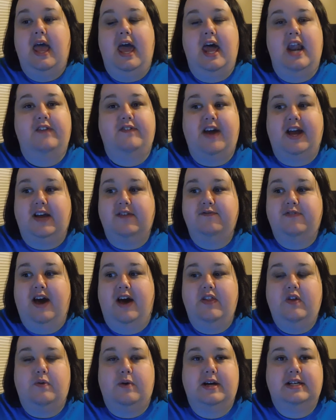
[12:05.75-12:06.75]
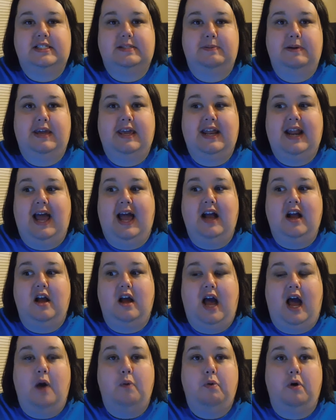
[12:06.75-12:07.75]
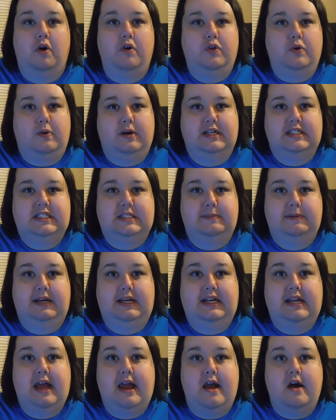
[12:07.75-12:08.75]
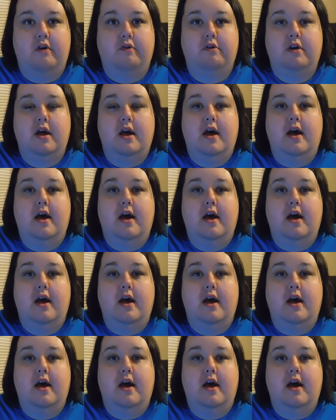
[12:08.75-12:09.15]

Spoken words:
and if I can find the recipe again, I wrote the recipe down,